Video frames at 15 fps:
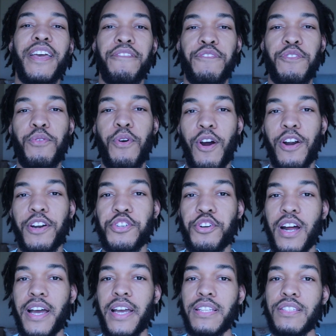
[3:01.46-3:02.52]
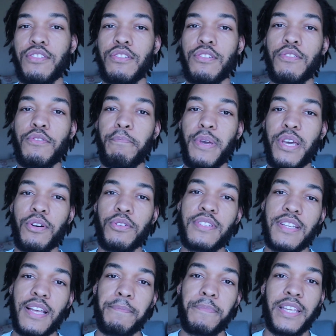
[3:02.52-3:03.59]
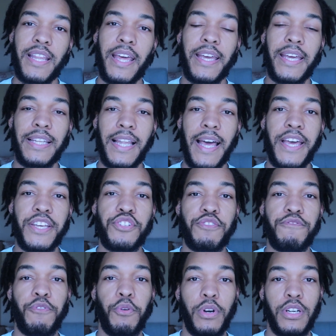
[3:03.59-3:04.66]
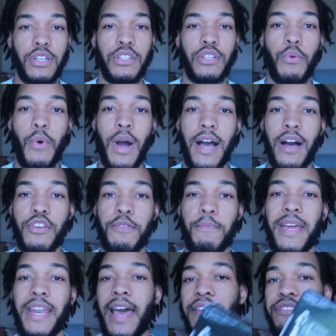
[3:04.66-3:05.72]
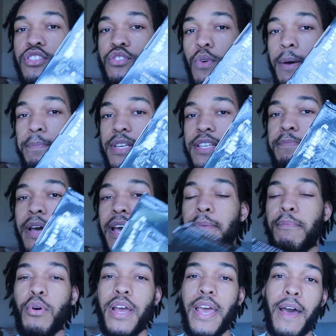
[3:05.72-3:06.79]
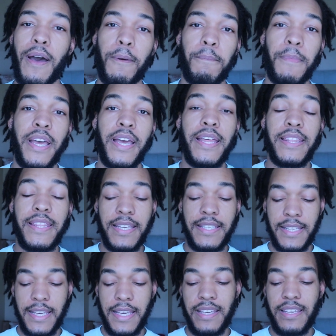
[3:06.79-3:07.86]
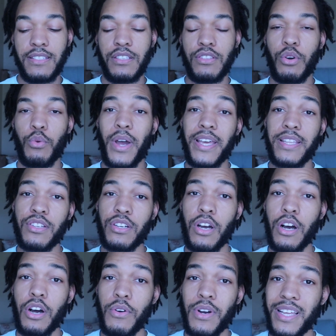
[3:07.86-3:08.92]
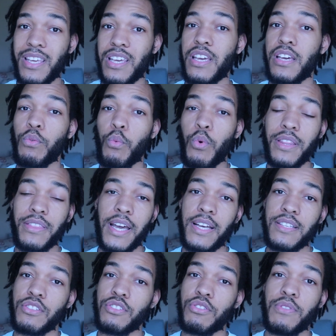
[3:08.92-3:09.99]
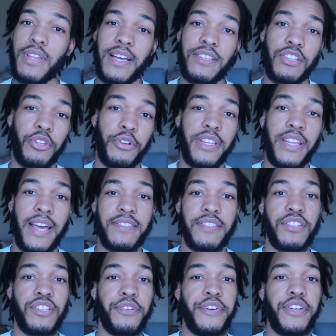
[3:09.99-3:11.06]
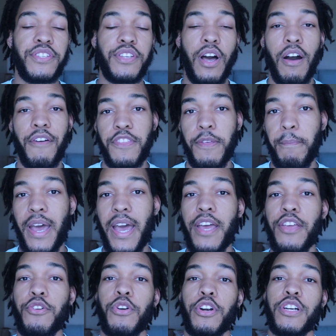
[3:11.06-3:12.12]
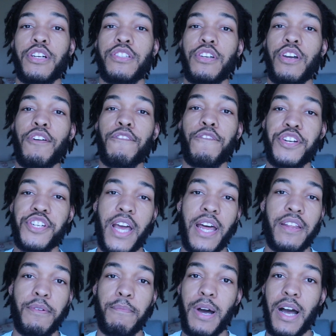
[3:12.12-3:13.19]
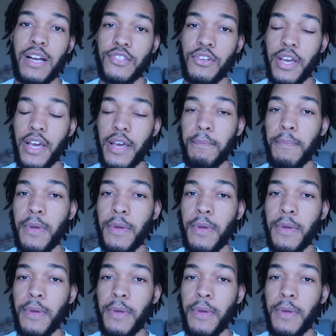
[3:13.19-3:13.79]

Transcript: if you are trying to build something that can last you for a good little while, you may not have to swap this bad boy out. This is the way to go. Again, 1000, 2000, 3000 series off the bat, you're good to go fresh out of the box, okay?